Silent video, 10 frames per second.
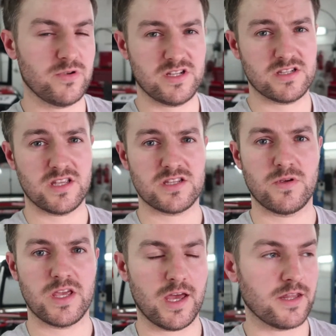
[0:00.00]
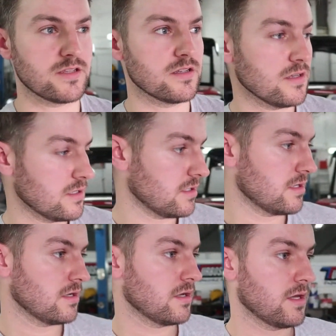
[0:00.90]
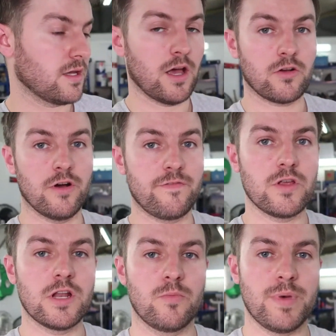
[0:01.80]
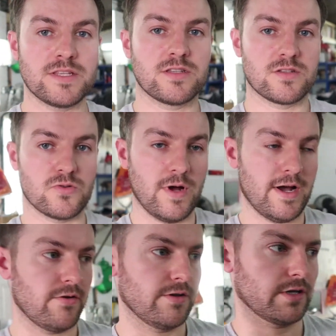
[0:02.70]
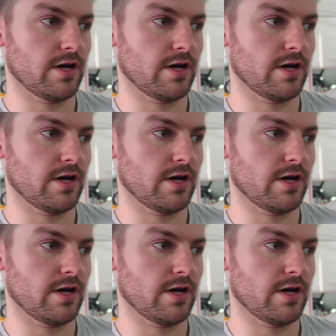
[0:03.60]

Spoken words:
which is this weekend. Got a few little bits to sort out on the